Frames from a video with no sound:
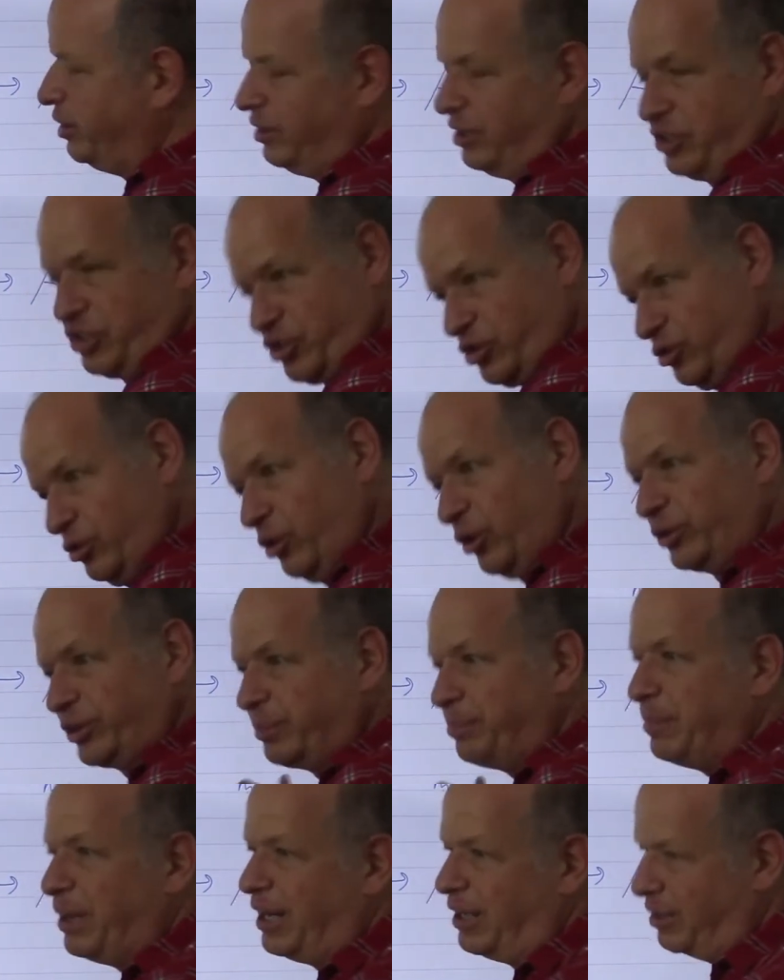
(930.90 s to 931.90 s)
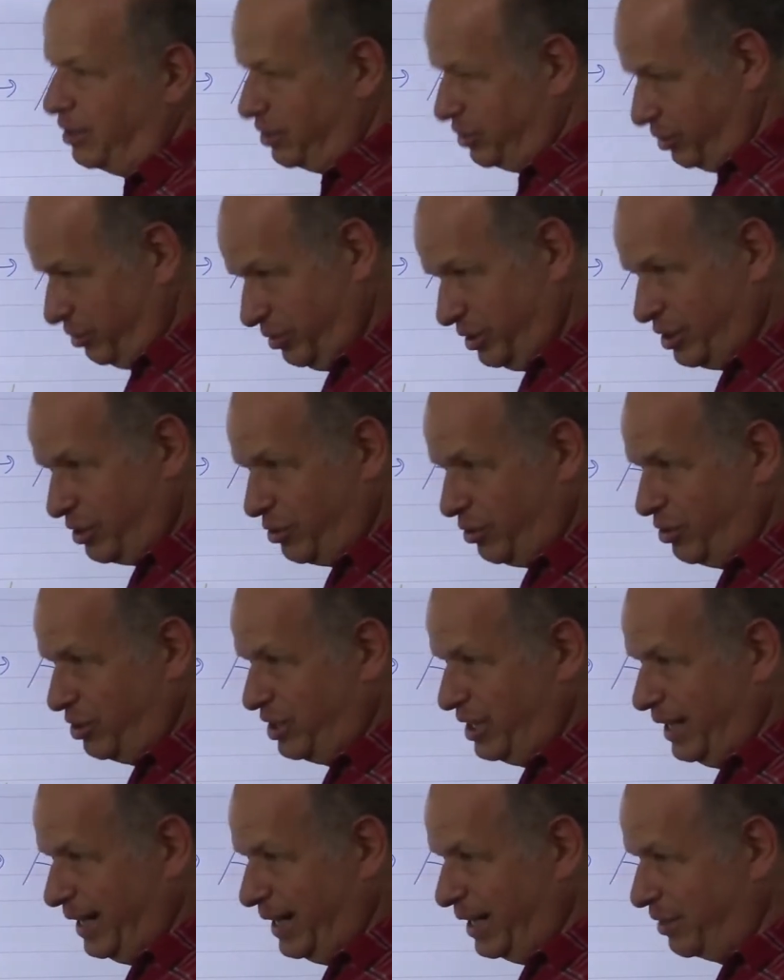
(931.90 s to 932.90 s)
is not marked on the
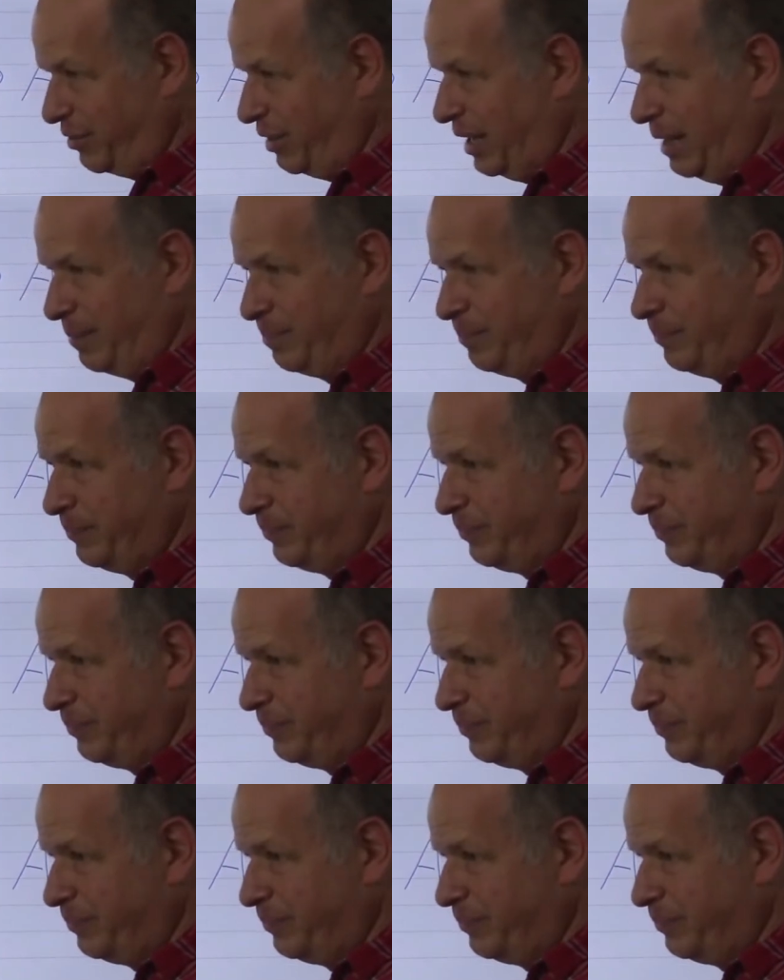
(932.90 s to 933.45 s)
chord diagram.